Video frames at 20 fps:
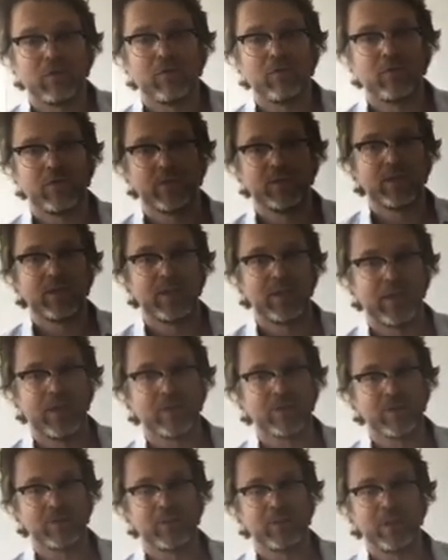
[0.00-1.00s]

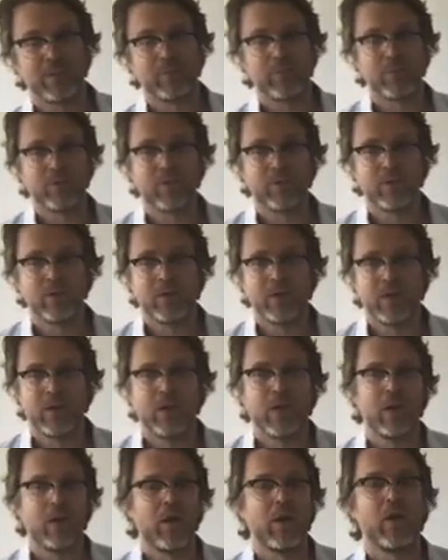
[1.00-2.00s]
50,000 people.
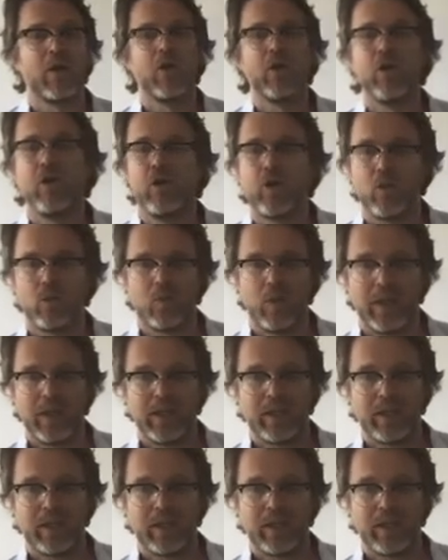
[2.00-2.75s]
No way.